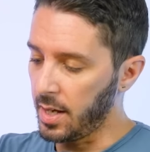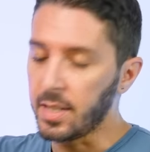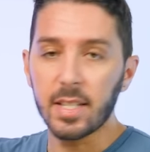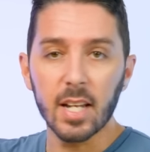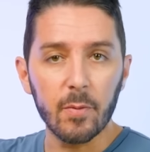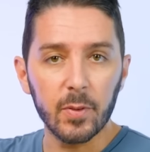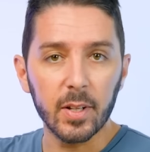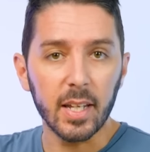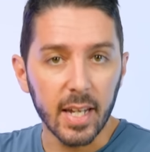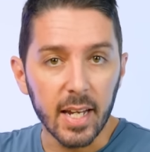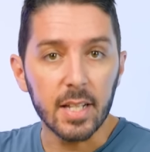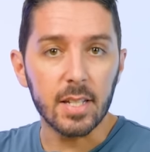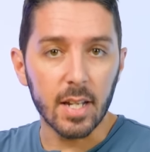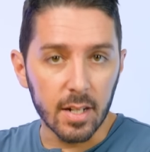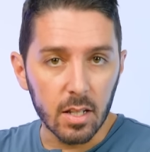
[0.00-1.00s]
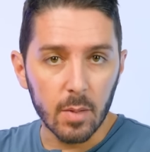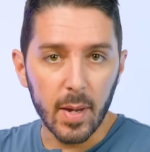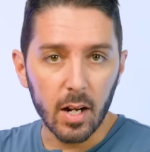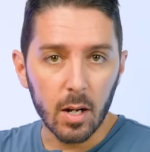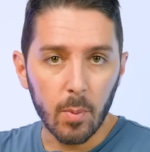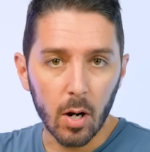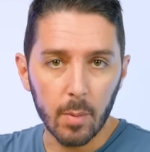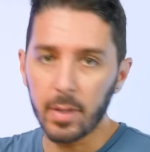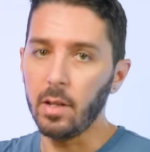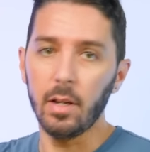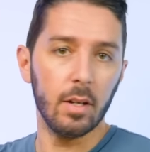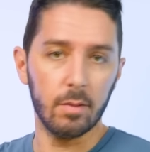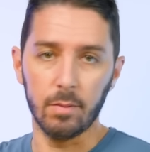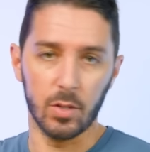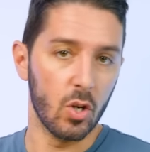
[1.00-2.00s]
it definitely eats into the main compartment.
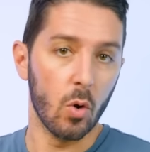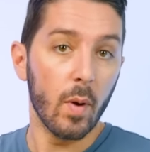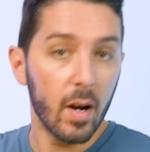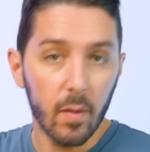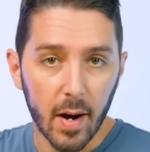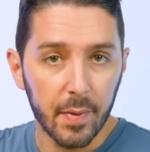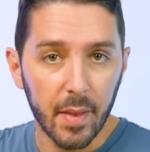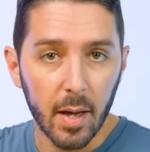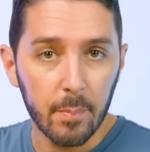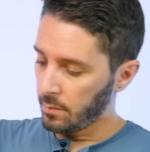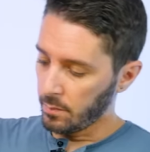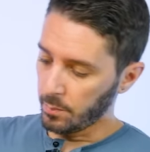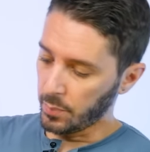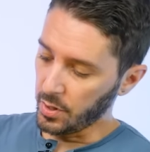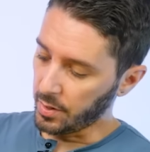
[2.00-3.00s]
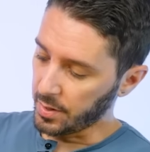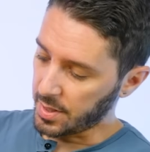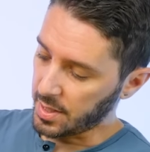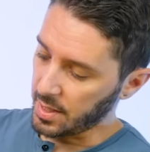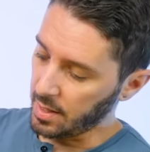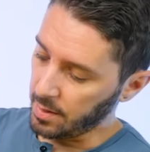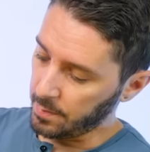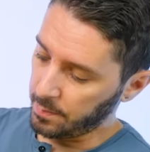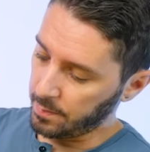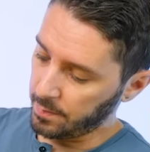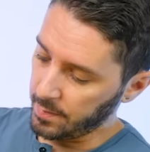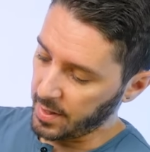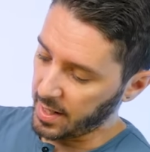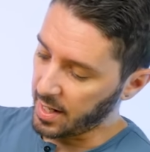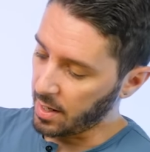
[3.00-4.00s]
It, there's no way around that. But you can see
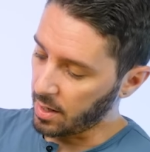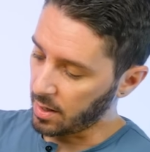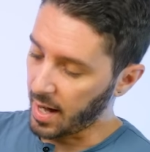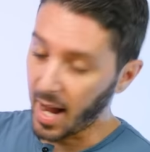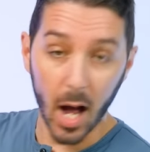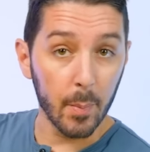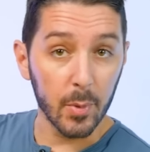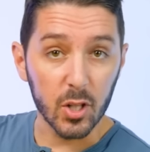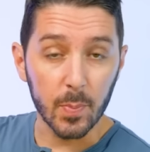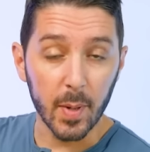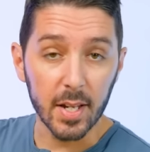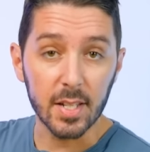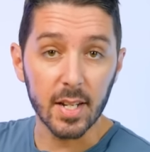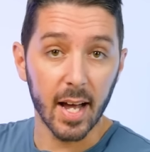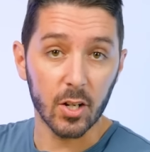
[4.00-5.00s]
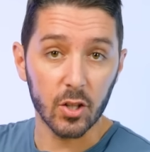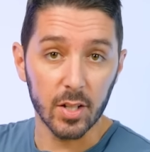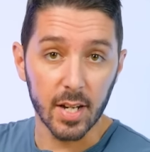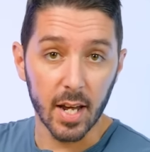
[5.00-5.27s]
here how much space it actually